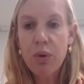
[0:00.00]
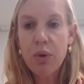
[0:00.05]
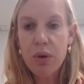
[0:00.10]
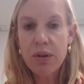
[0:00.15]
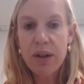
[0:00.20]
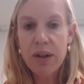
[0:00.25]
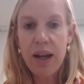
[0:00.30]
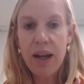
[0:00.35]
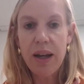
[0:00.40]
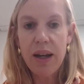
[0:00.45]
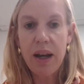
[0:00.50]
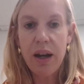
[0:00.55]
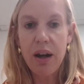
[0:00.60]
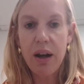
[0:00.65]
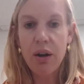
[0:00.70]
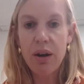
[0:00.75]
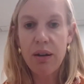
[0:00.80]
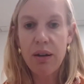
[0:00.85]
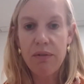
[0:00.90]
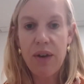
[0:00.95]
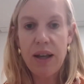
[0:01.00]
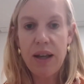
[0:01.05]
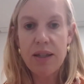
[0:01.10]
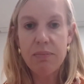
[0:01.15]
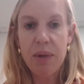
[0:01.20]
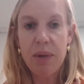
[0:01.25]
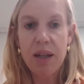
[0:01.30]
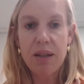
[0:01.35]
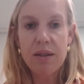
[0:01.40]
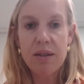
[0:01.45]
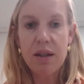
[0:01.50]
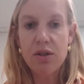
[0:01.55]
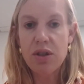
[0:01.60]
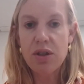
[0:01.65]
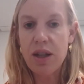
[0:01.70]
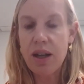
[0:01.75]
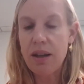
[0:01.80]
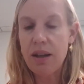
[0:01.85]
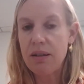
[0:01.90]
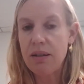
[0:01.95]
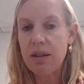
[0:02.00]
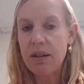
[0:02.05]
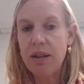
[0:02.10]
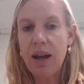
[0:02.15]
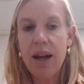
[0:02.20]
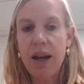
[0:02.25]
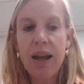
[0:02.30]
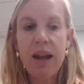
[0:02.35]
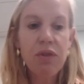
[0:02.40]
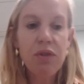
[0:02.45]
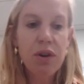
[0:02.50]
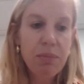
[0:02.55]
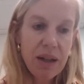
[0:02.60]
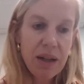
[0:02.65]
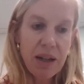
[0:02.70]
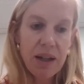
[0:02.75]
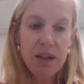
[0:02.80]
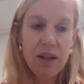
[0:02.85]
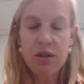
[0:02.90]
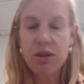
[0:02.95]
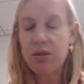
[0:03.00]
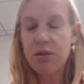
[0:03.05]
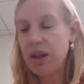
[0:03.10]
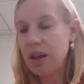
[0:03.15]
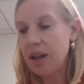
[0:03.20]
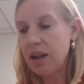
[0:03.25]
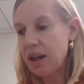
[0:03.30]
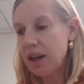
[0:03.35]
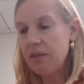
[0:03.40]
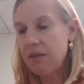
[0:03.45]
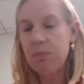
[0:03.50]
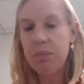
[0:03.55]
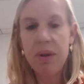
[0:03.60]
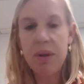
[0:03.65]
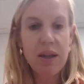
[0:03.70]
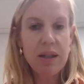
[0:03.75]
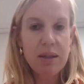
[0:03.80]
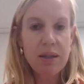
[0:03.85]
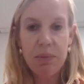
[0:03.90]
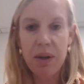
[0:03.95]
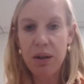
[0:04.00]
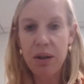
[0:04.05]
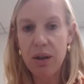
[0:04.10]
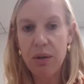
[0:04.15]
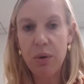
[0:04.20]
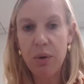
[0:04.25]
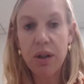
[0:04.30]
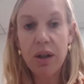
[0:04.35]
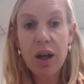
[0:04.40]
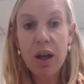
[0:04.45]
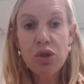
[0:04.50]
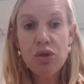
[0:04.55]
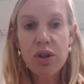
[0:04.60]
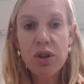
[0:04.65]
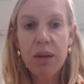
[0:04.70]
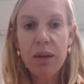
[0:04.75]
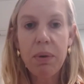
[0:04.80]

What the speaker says: coordinating our investments such that not everybody is doing kind of piecemeal in one country,